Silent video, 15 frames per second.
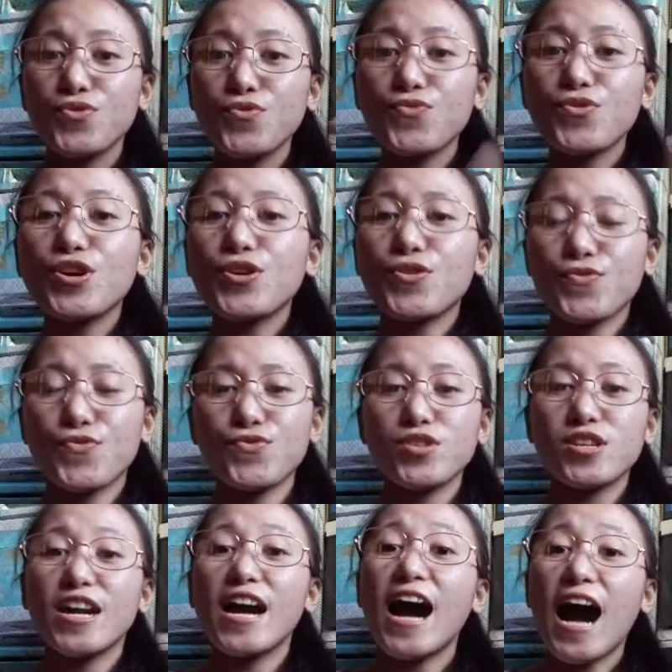Fifth,
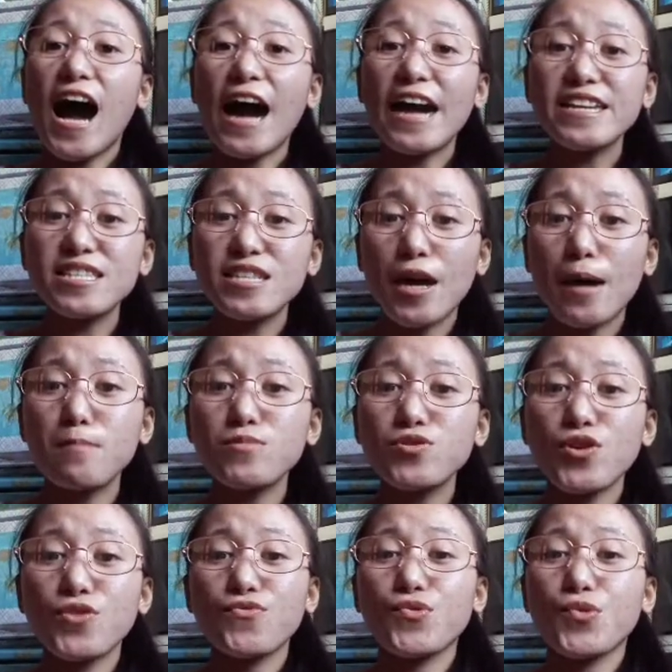items
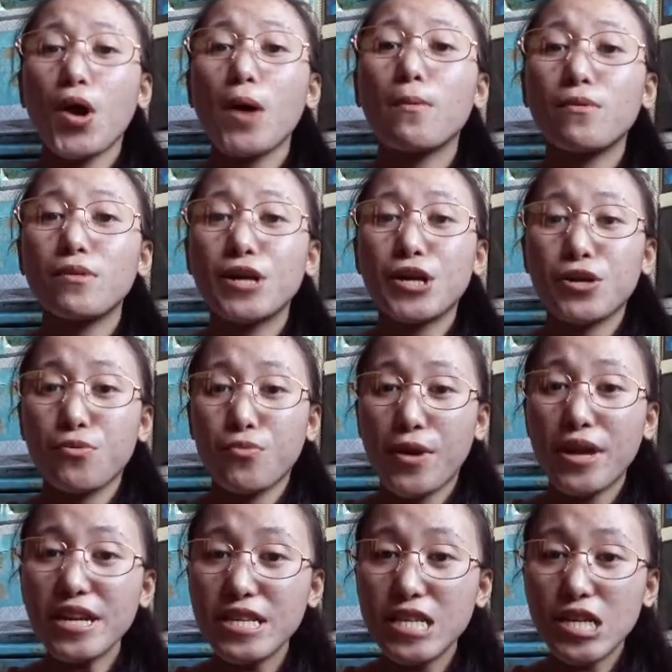of grammar are
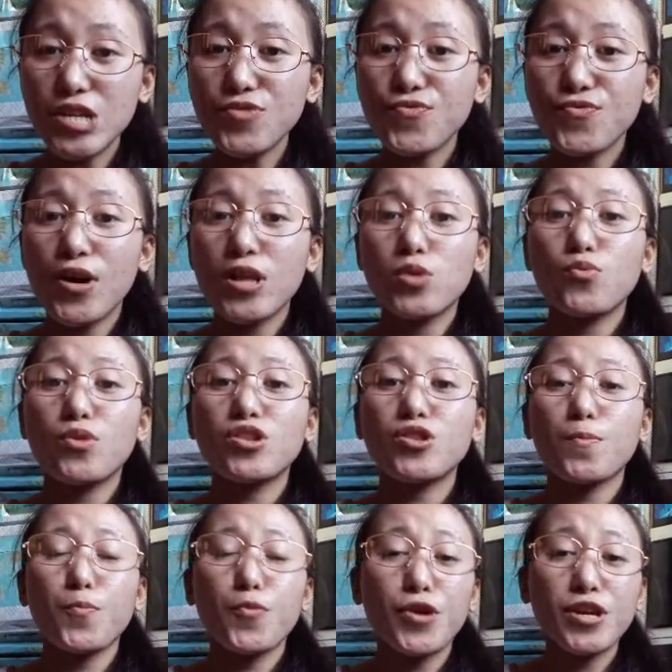graded following the
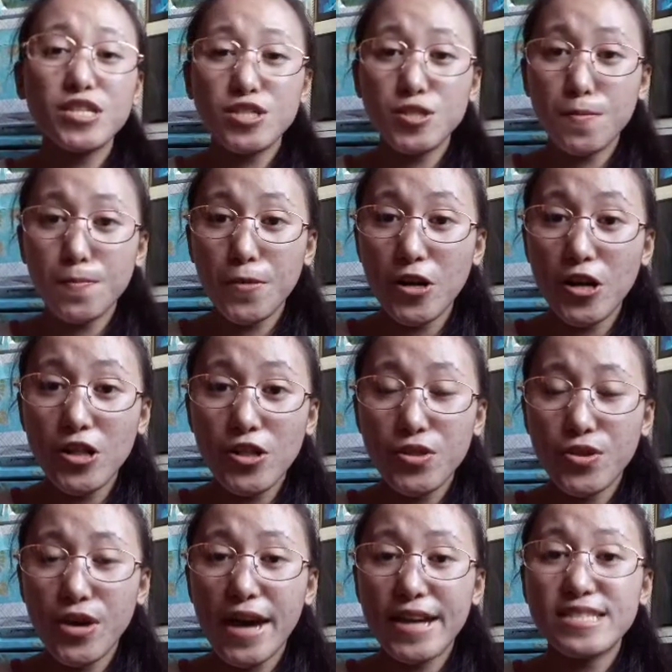principle
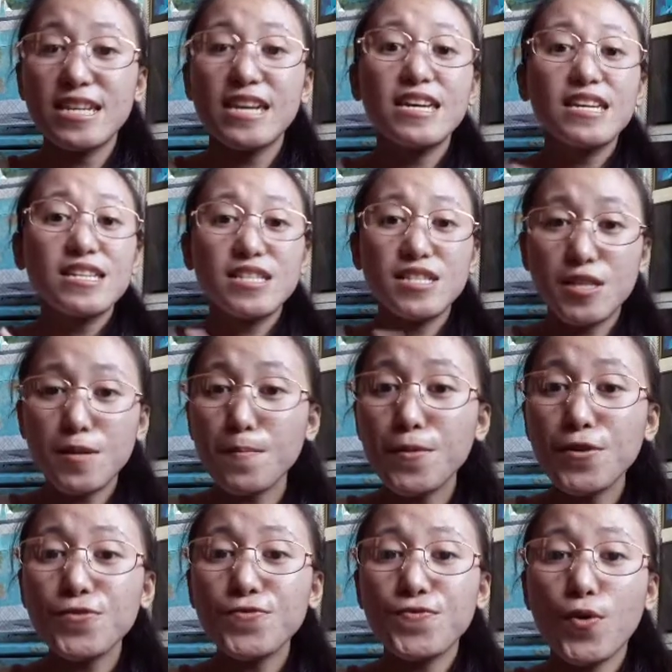that
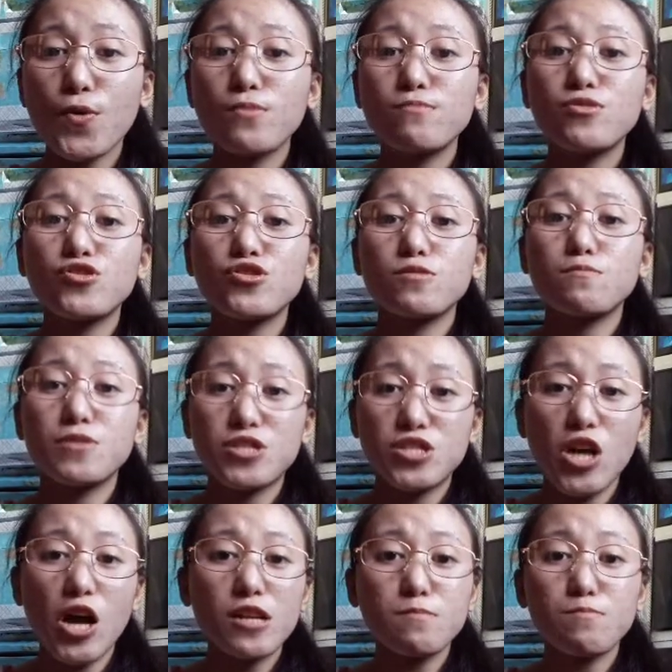simple forms should be
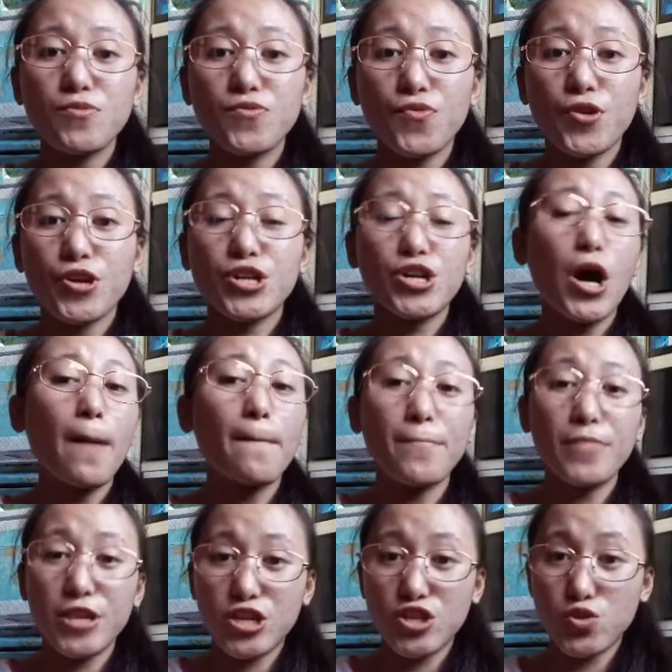taught before
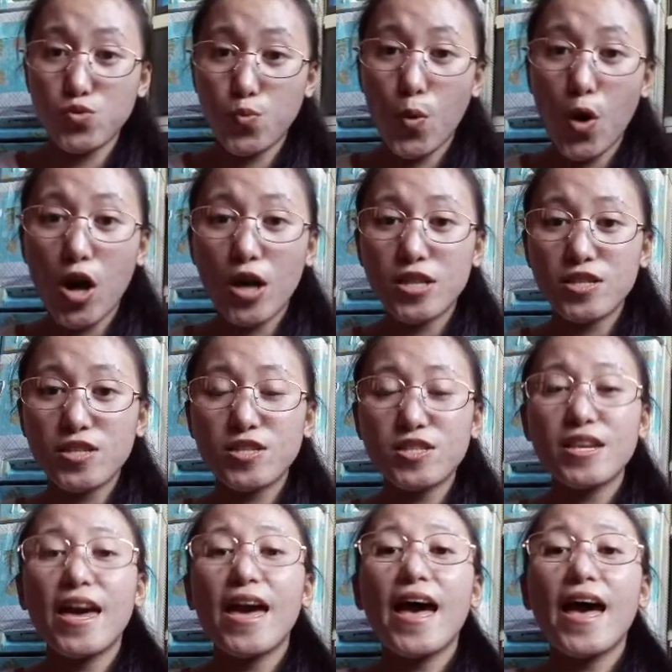complex ones.